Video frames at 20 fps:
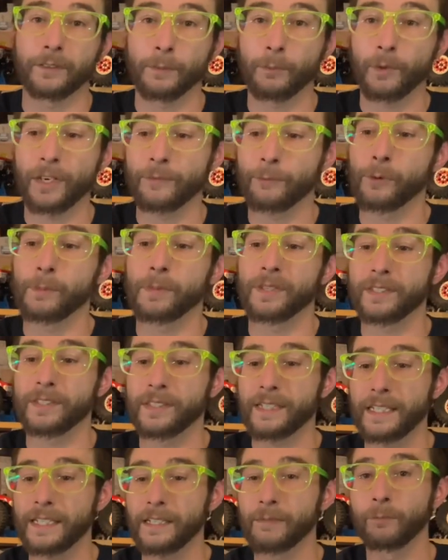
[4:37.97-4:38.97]
I'm waiting for them to
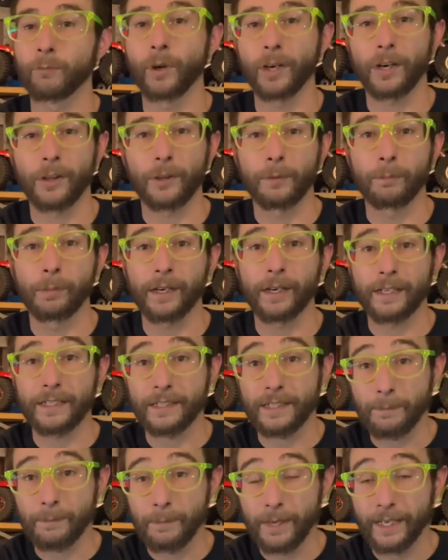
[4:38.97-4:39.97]
see what other bodies
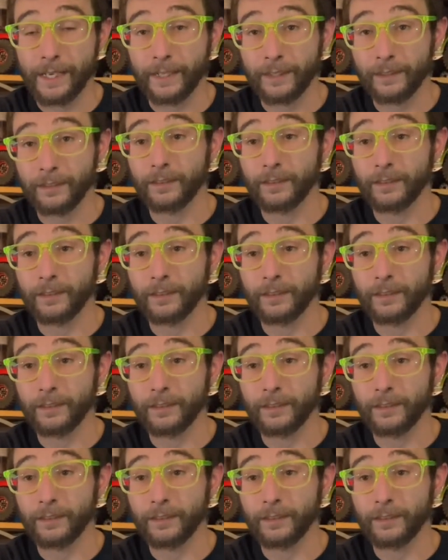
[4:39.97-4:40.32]
they make